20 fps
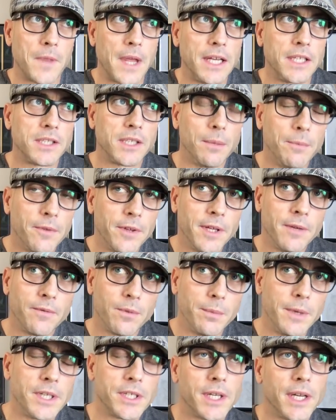Some of the
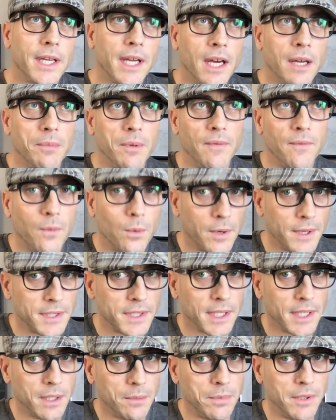information I got before I
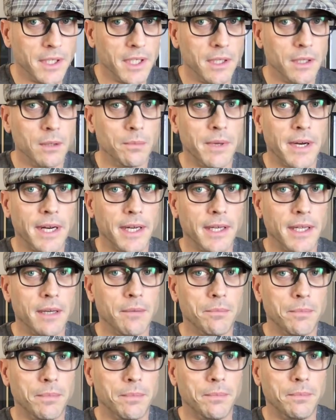signed the plea deal, but I
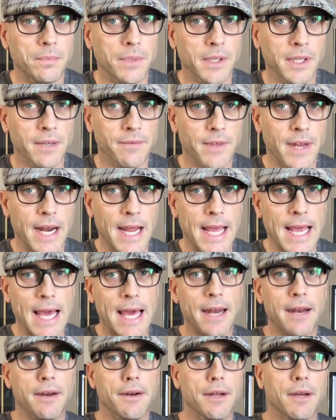didn't believe that I
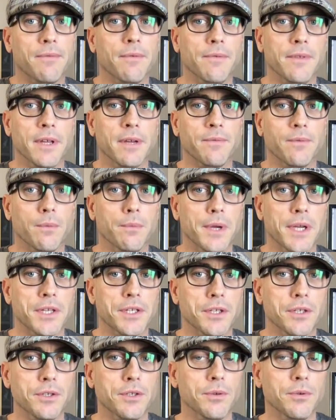had enough of the
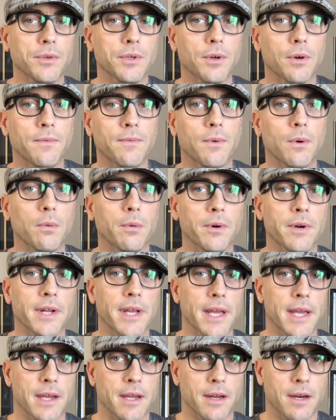information to go forward
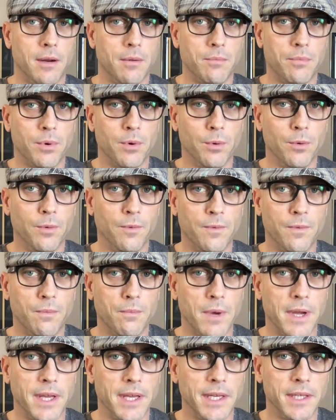and prove
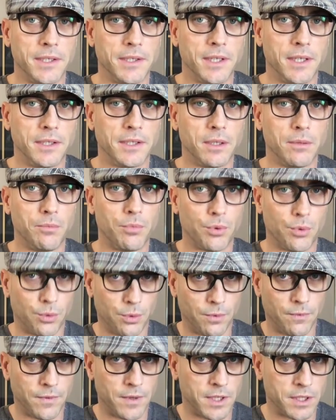my innocence and
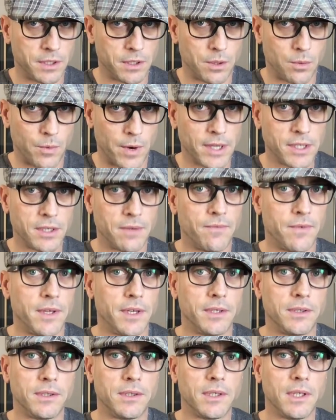prove this, the rest of
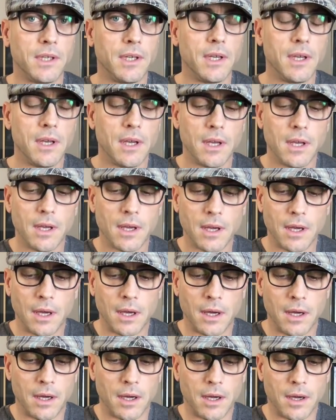this.
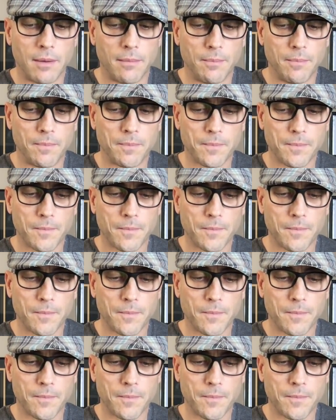Um,